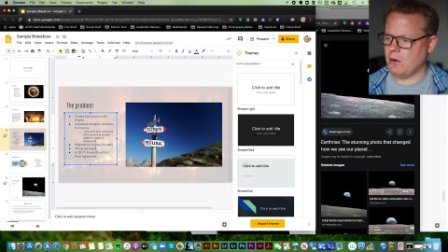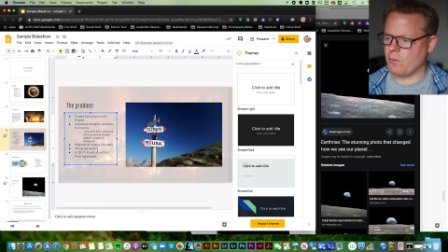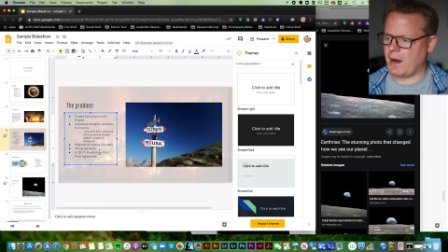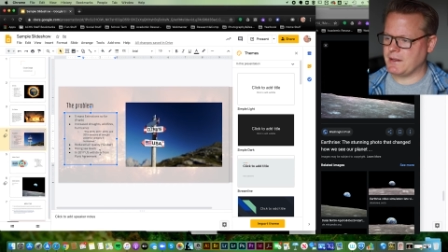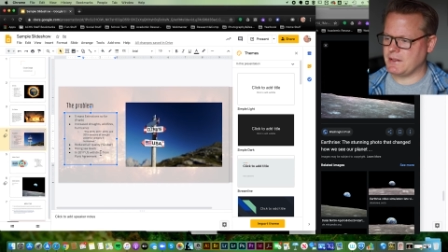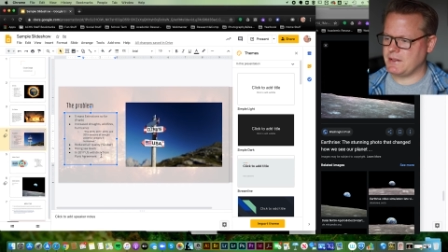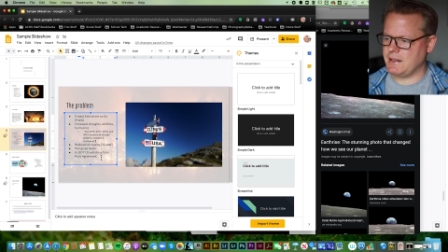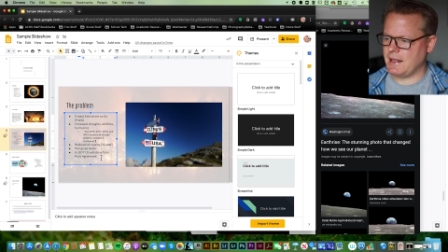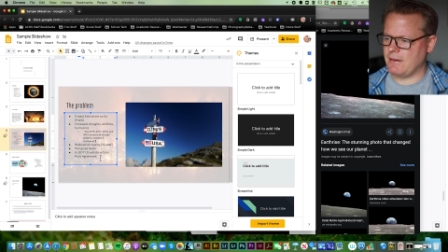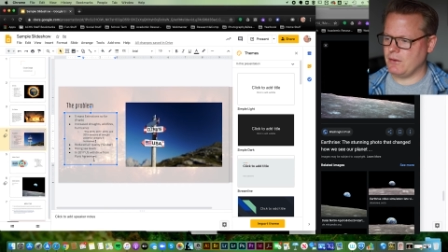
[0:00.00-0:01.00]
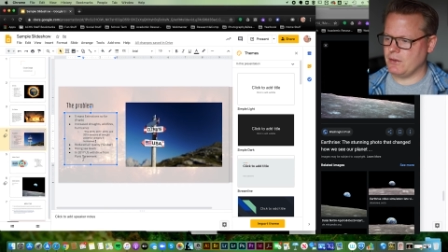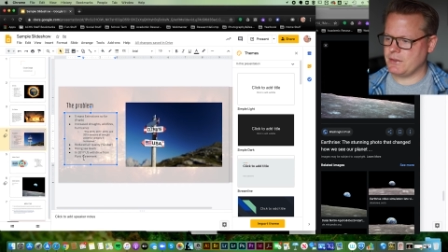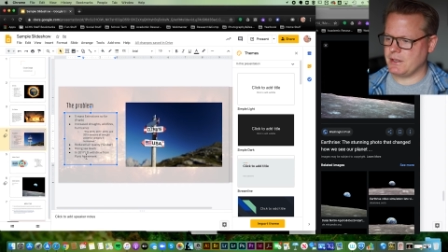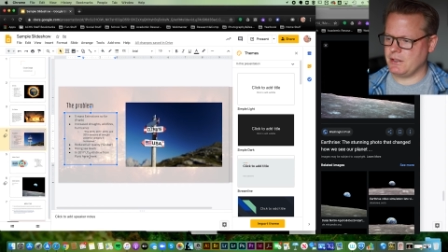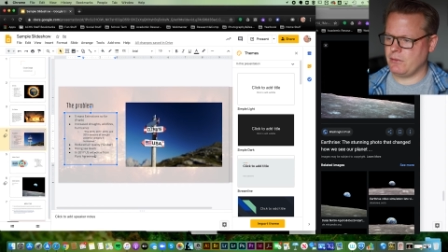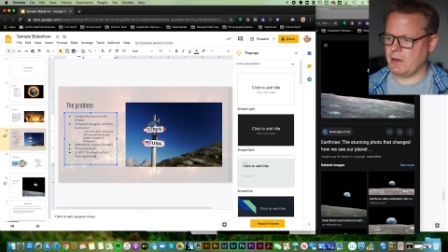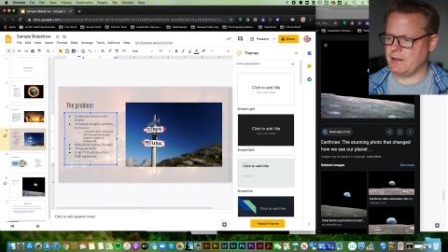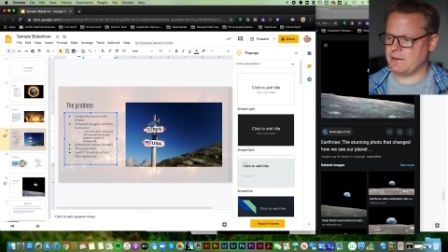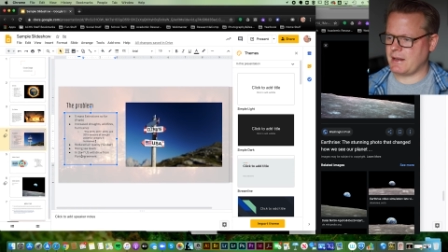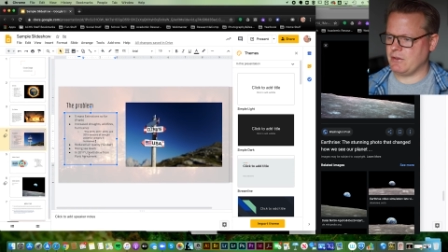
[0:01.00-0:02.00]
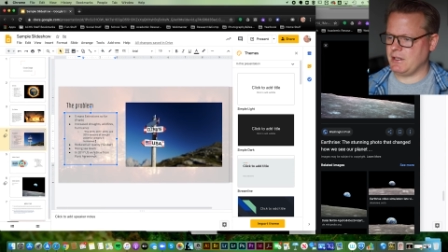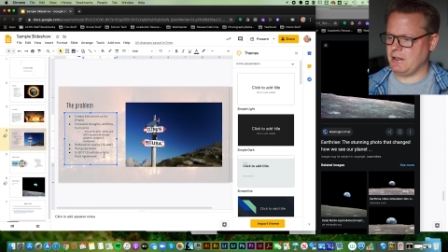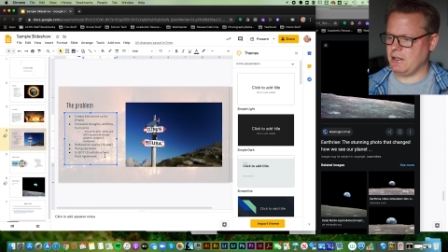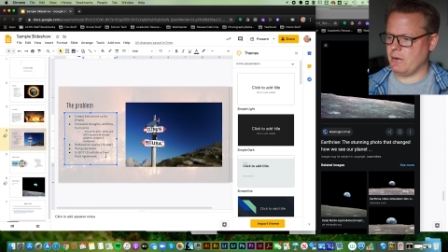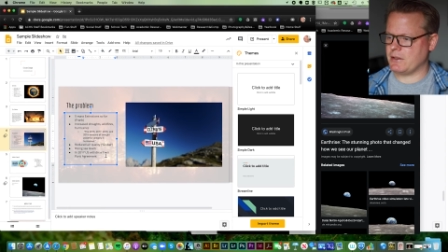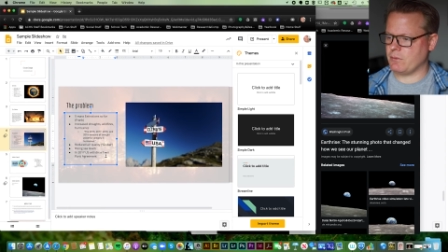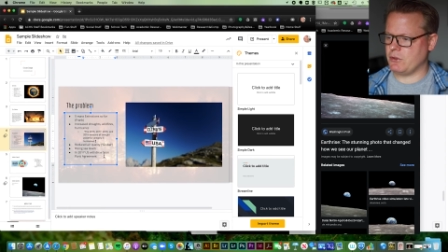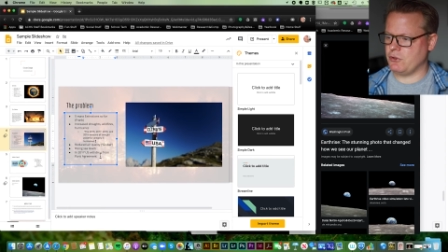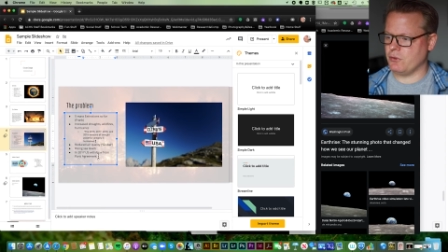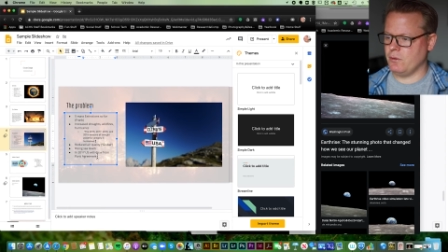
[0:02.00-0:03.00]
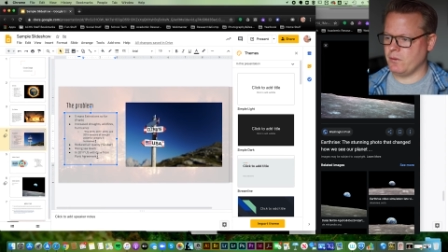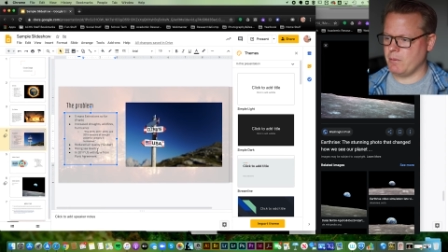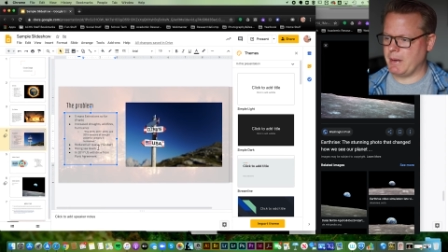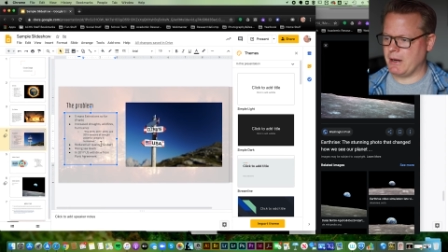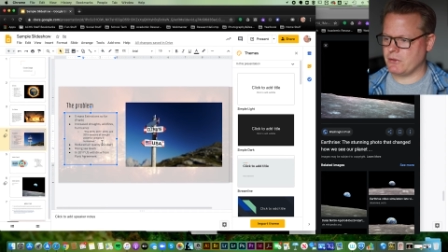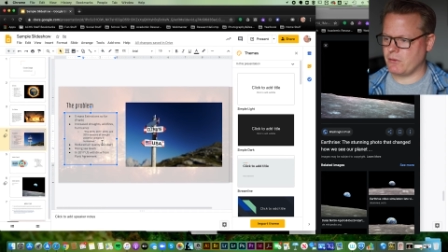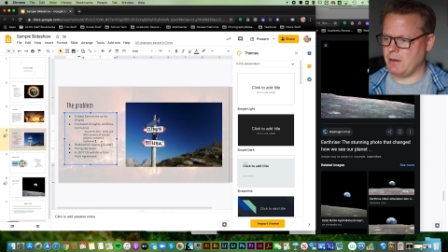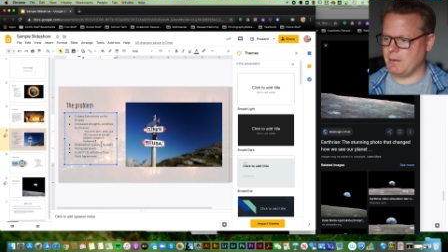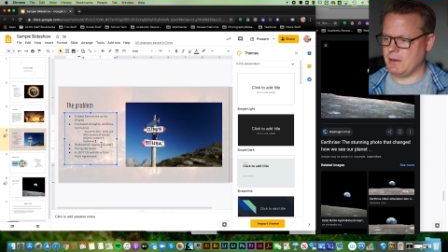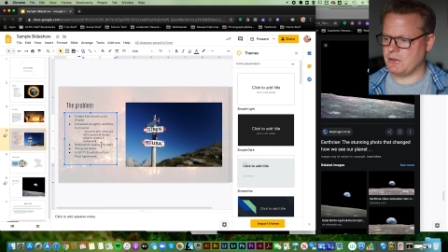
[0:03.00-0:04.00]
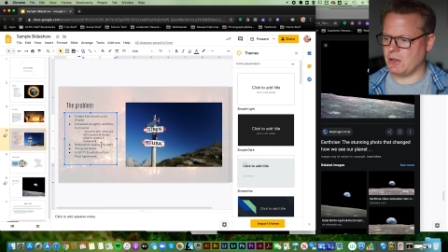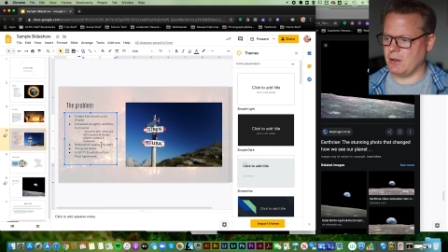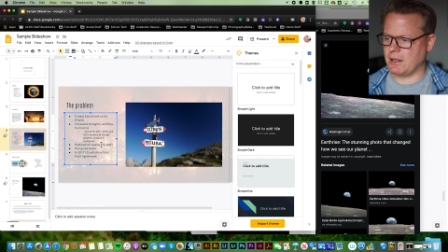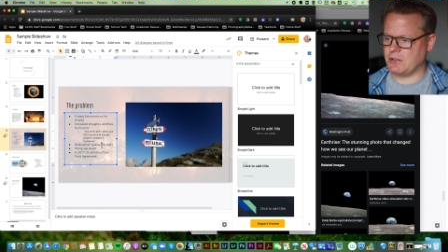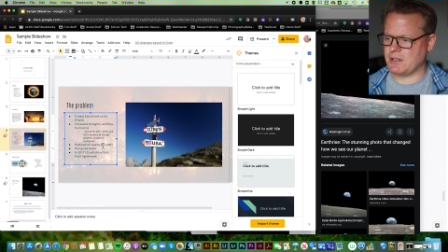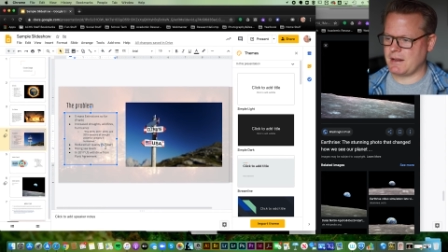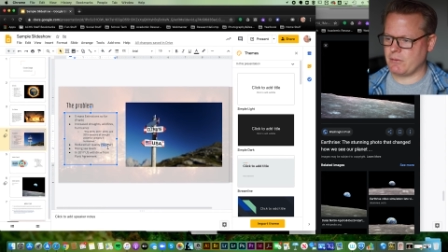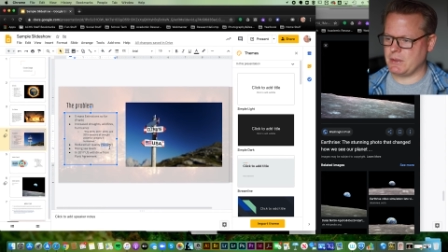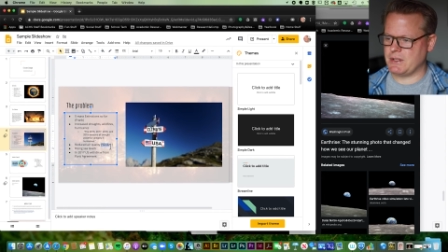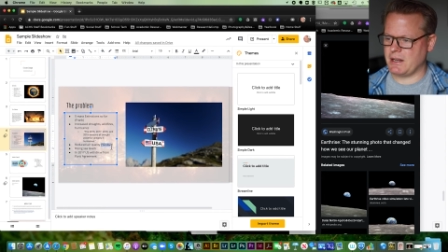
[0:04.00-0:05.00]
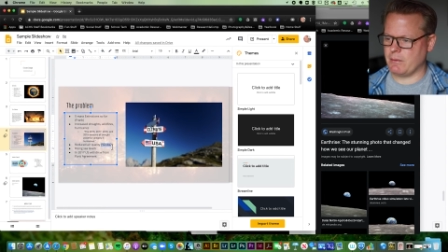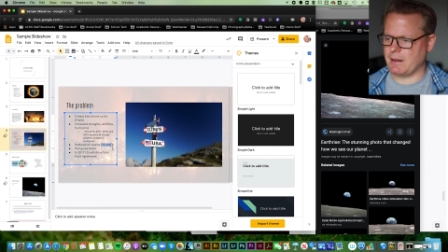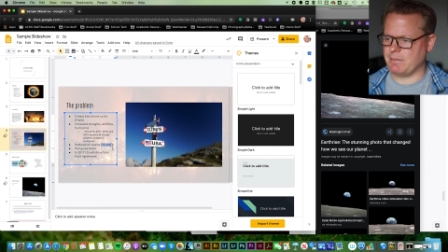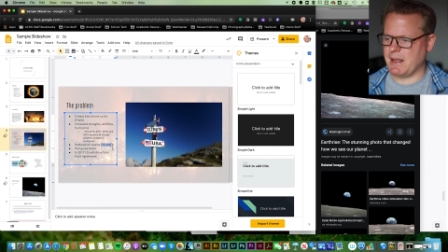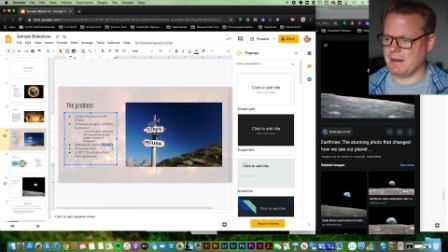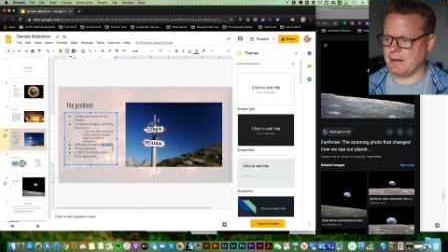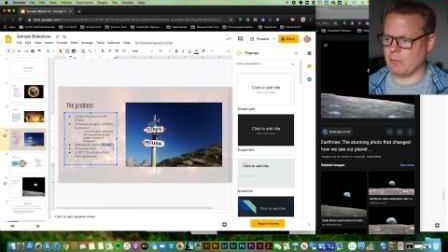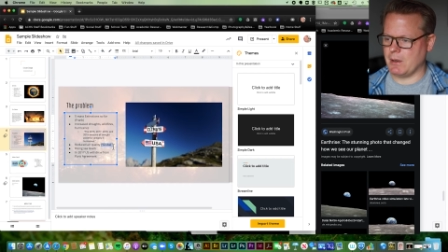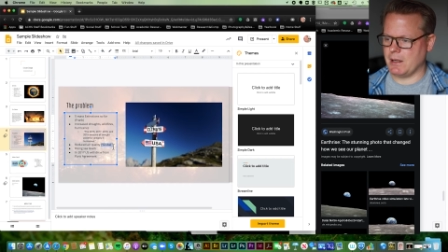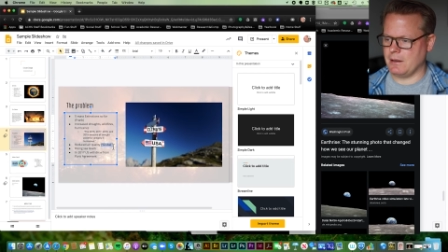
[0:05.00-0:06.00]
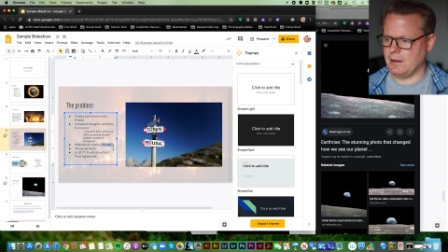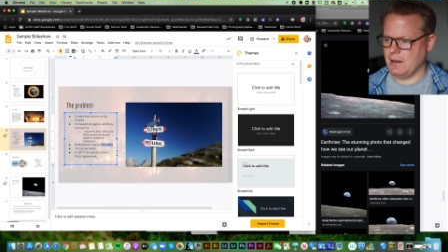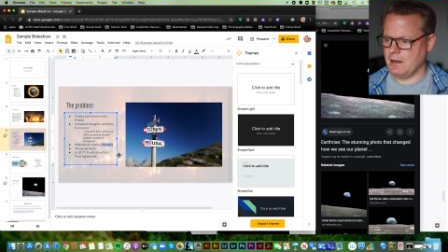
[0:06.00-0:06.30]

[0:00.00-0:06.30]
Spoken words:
Rising sea levels. In 2017, the U.S. withdrew from the Paris Agreement. So like just after we signed it, we're like, nah, never mind.